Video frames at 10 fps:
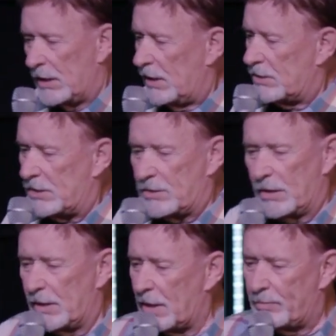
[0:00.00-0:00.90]
She's gonna
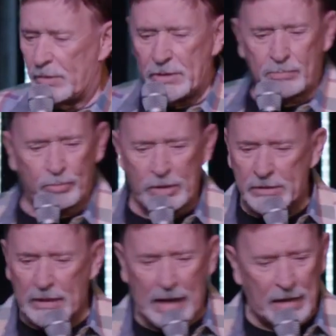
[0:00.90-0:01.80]
get up here and just preach
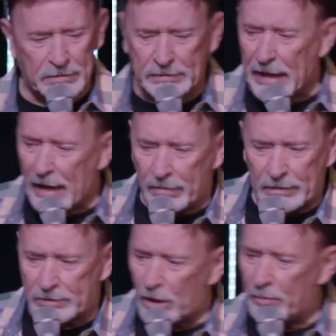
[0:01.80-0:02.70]
the house down.
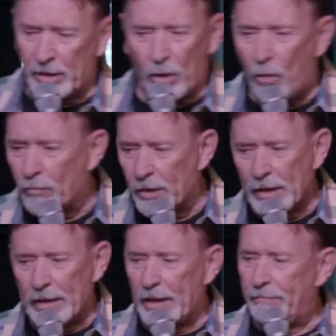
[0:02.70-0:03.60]
It's going to be over
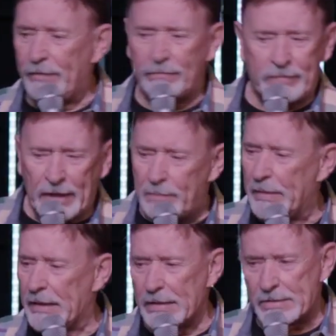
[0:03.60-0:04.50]
in 15
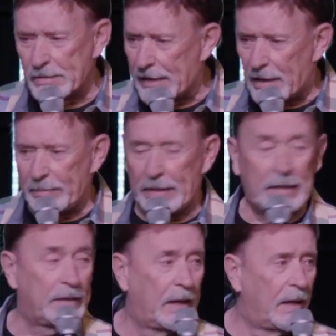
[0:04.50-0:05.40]
minutes, and that'll be the
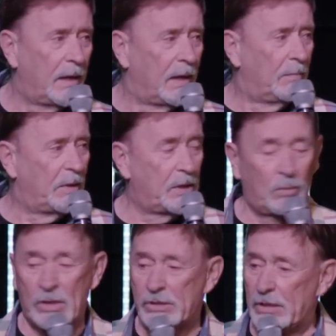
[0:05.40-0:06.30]
end. But you know
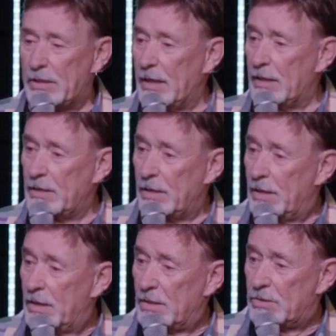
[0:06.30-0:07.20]
what she did?
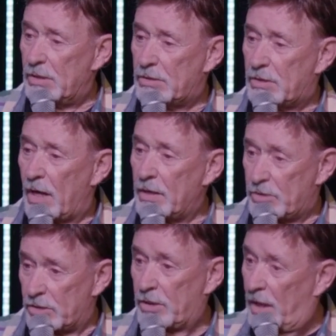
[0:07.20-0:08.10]
She started
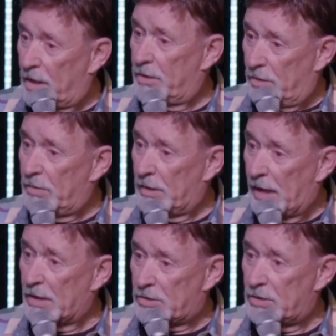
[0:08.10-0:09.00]
doing
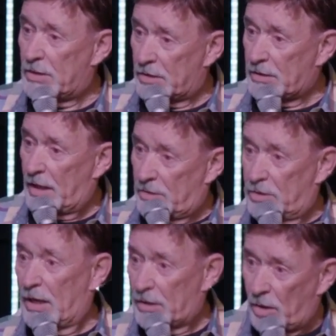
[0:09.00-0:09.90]
that. She
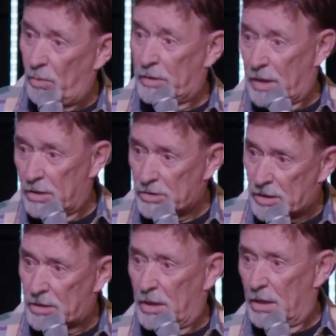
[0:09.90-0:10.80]
got going there, and she
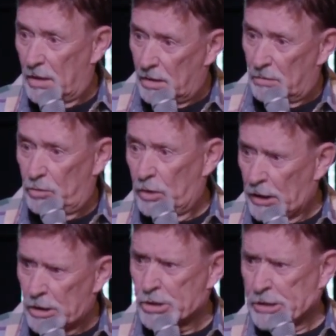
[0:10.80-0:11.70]
says, you got to
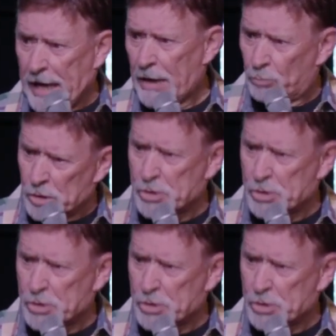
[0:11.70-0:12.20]
understand, we're